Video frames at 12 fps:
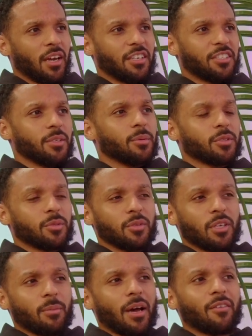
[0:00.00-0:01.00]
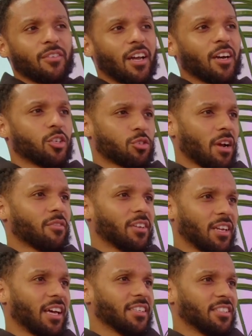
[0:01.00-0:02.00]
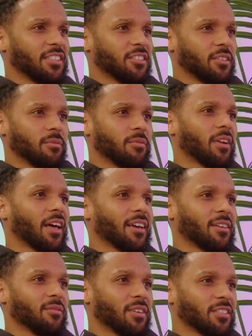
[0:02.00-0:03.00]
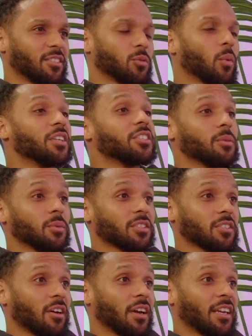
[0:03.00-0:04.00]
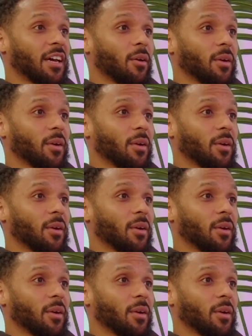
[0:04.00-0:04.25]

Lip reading: and she was talking about having like a traffic light system for like investors when she was starting out.